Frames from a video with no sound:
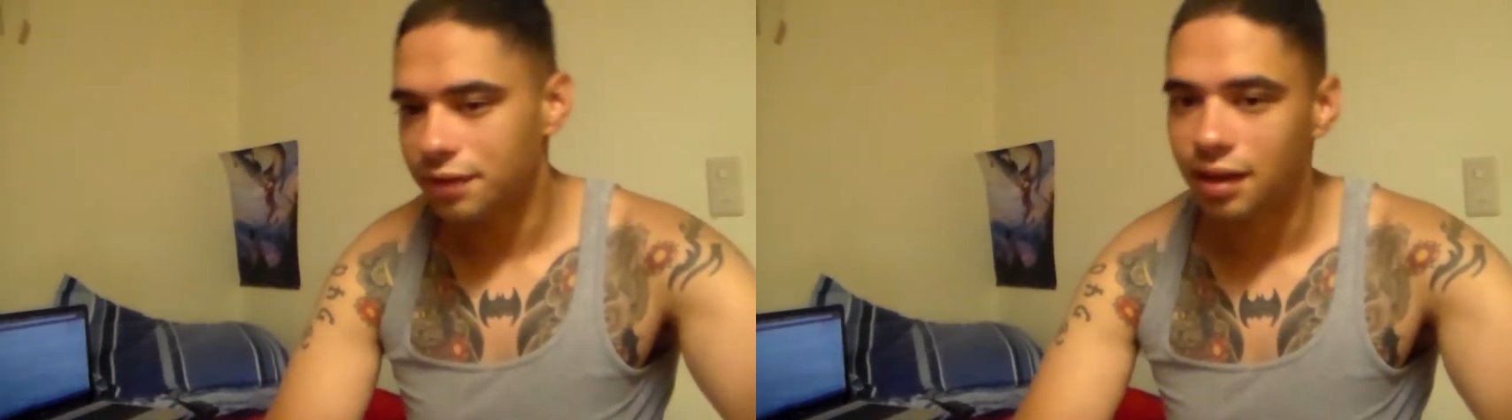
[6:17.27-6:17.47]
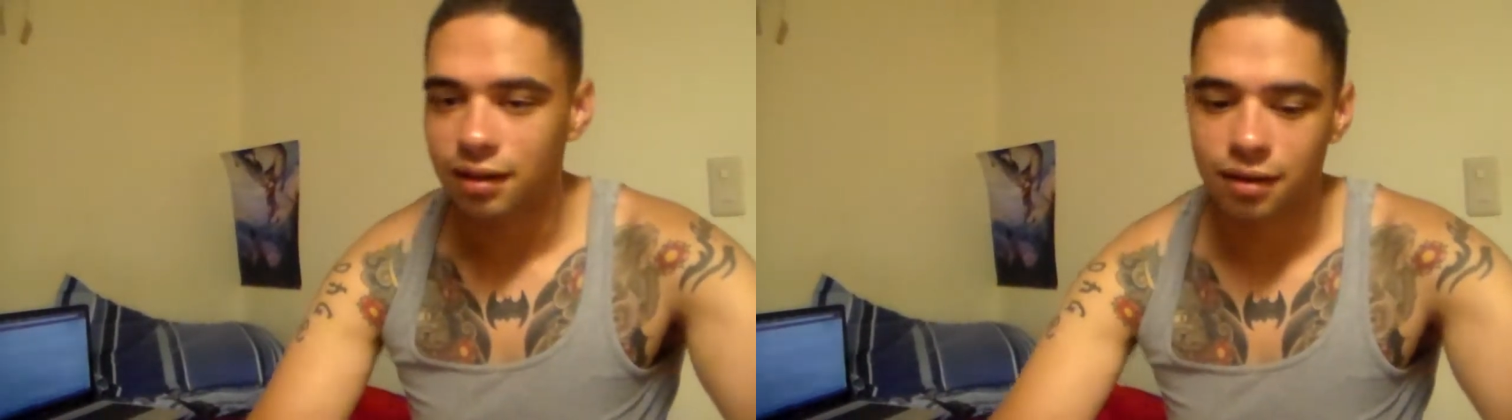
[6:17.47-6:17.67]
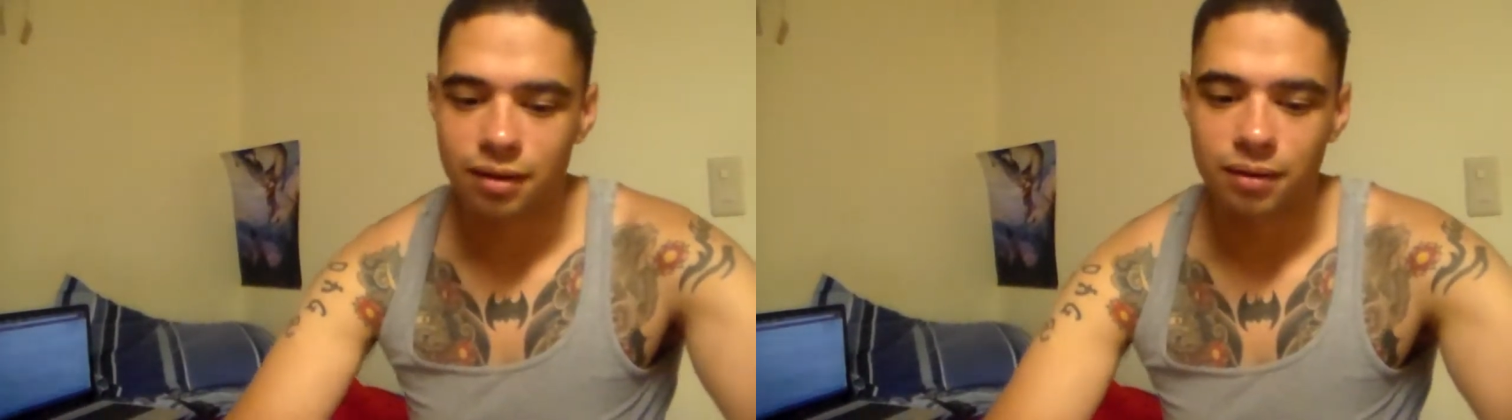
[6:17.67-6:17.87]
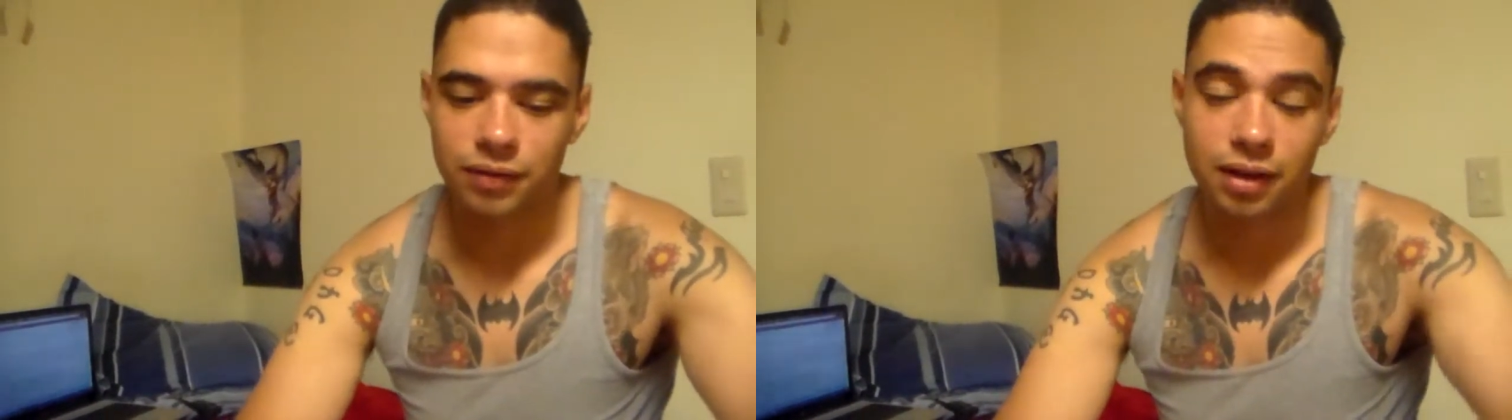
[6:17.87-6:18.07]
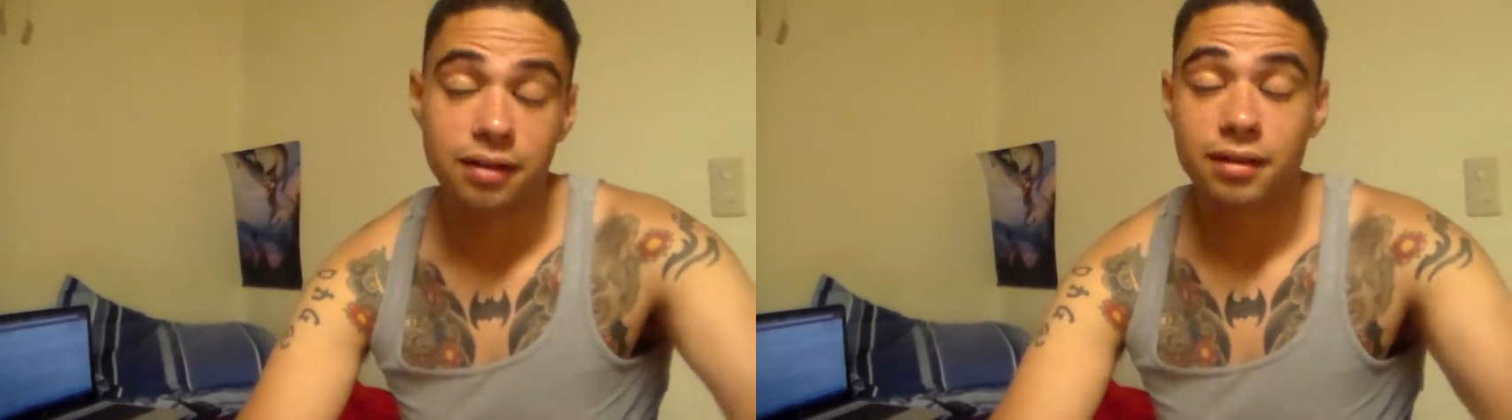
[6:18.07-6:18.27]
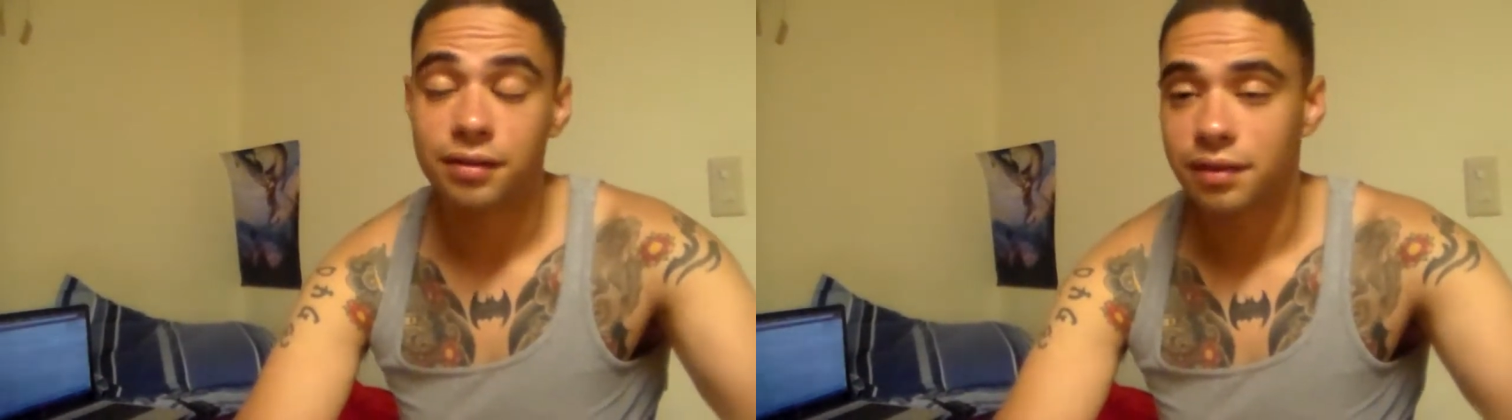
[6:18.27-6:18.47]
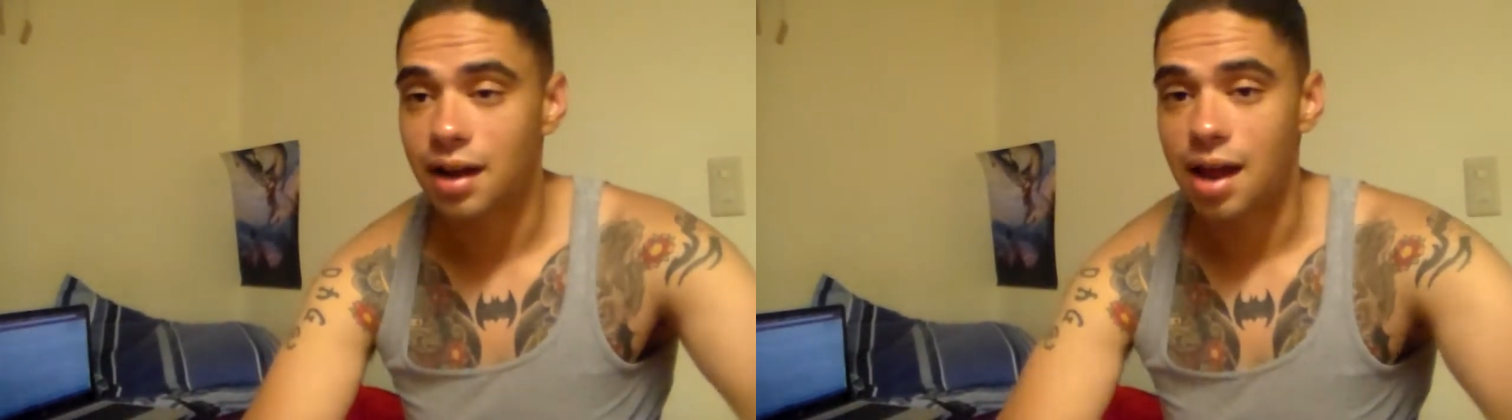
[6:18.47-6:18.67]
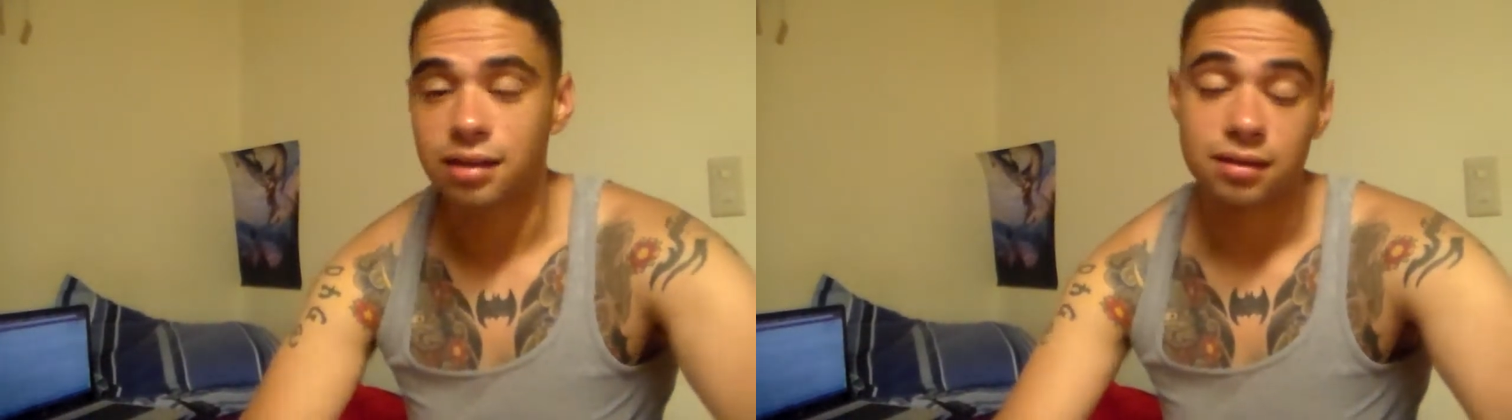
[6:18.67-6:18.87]
If they could deliver
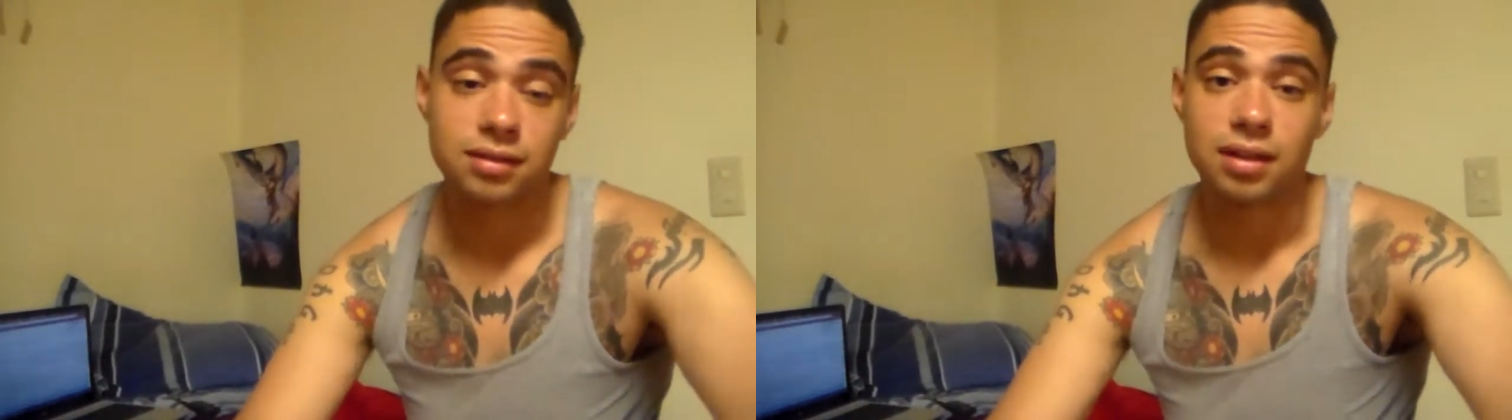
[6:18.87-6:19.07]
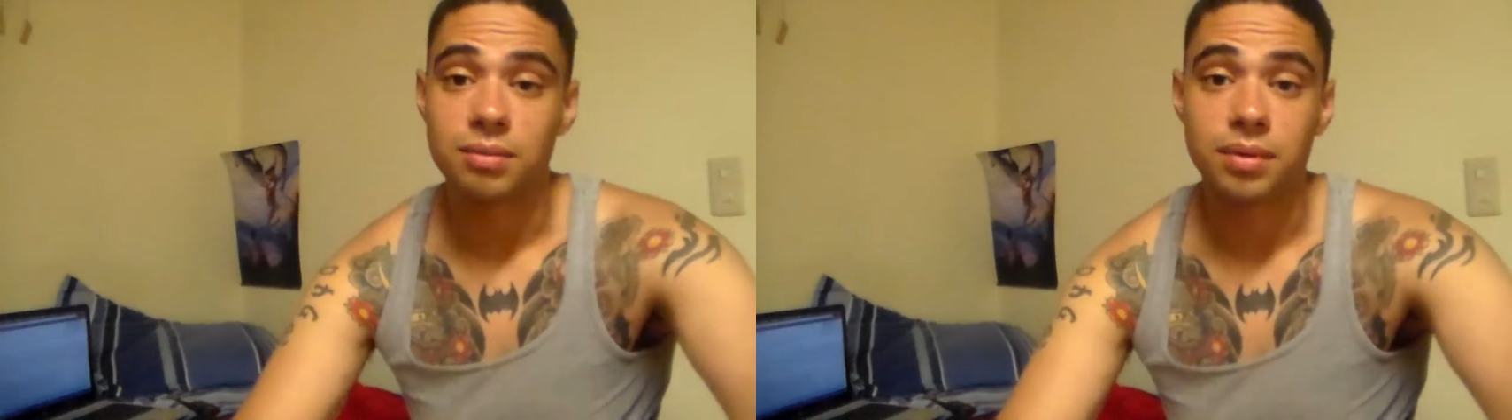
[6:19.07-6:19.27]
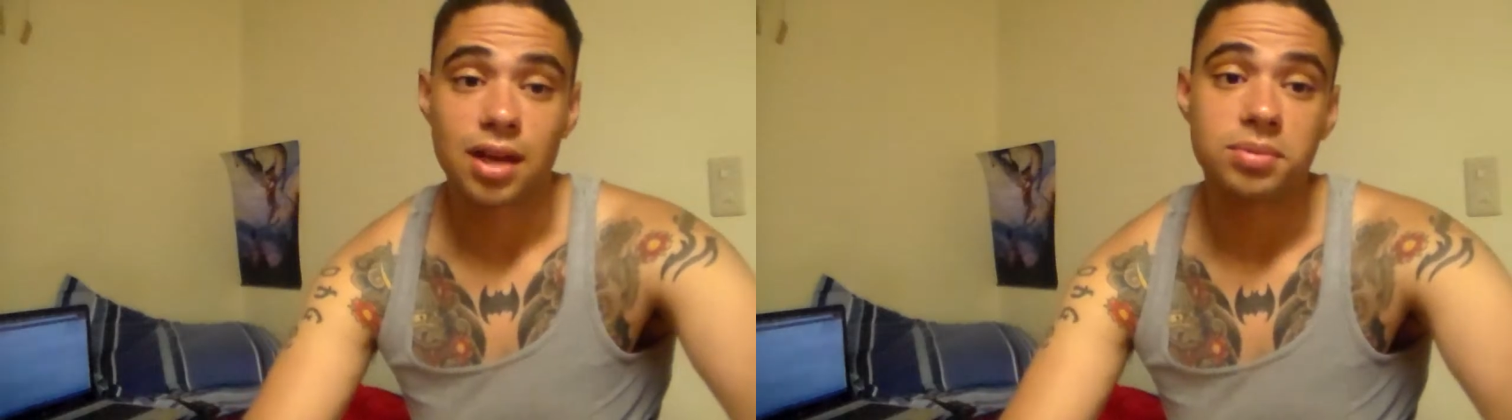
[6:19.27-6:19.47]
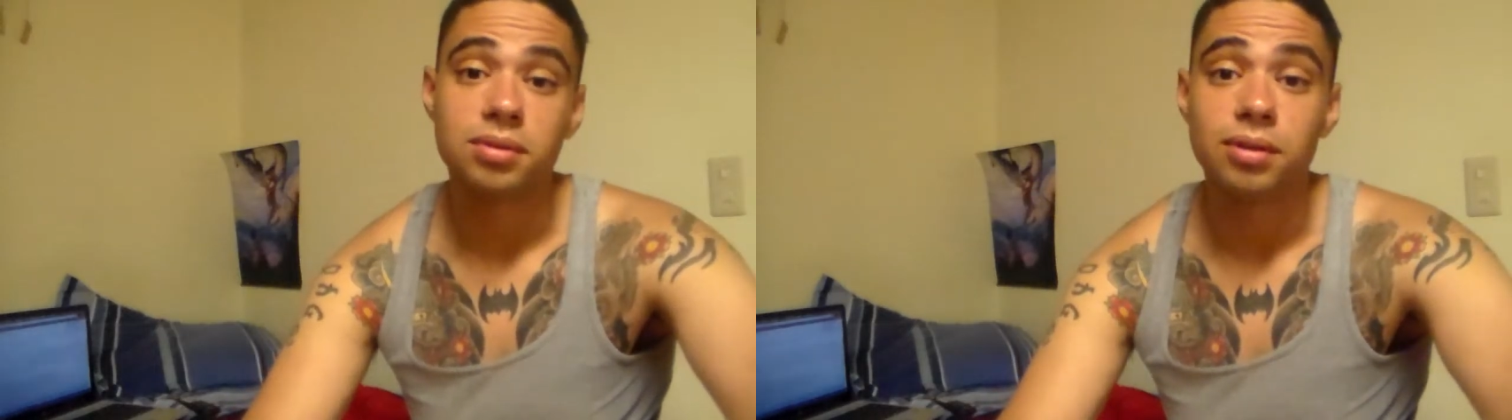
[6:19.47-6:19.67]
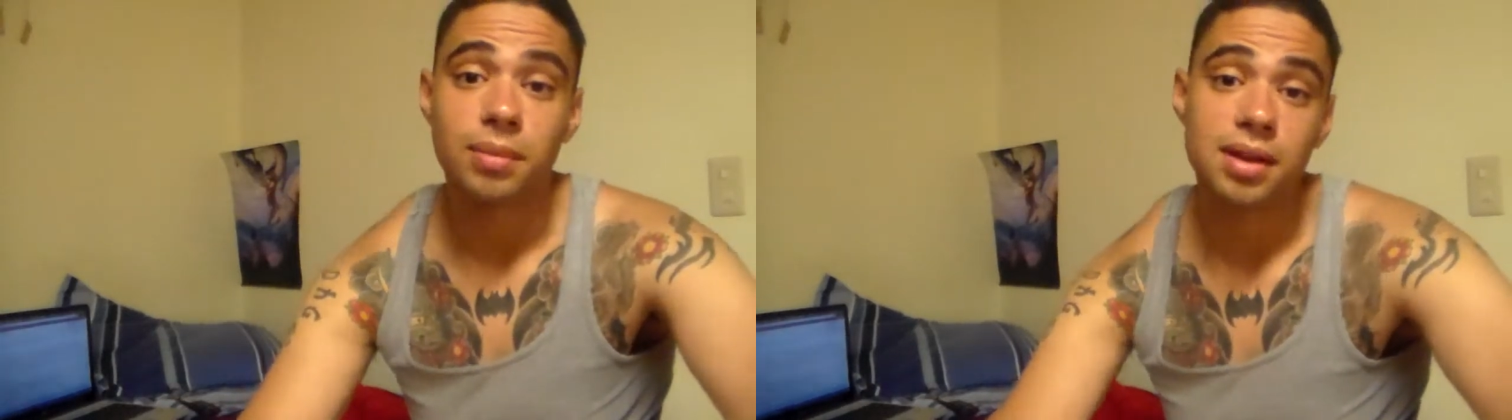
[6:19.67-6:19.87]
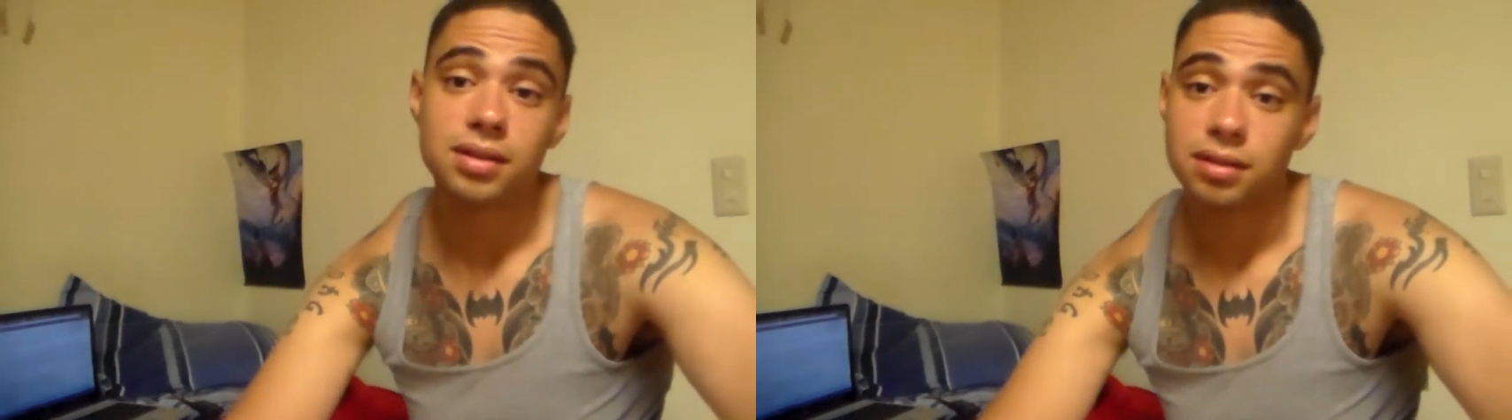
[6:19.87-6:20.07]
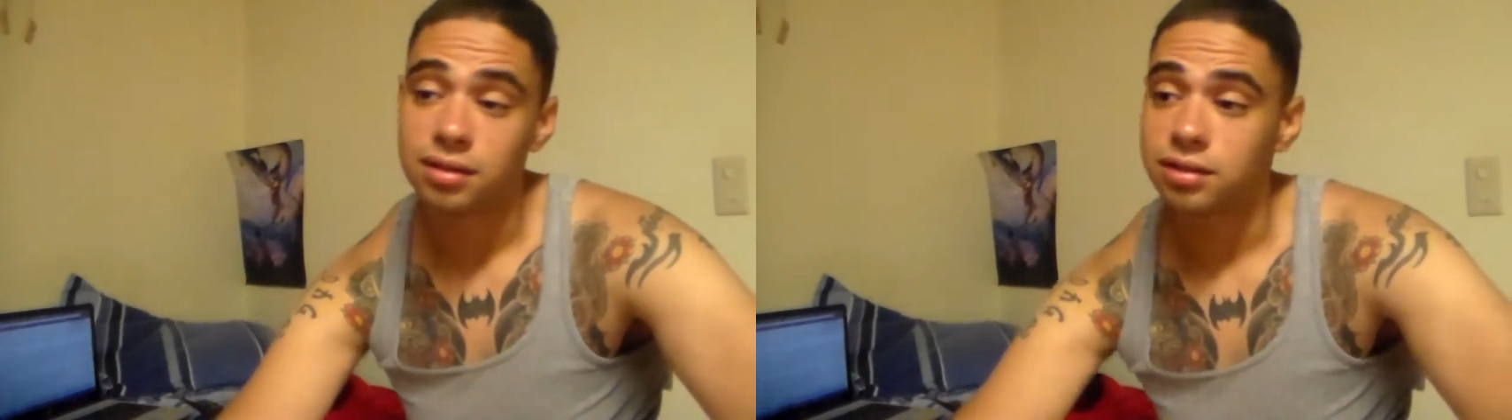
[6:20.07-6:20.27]
that, I think it's going to be absolutely amazing.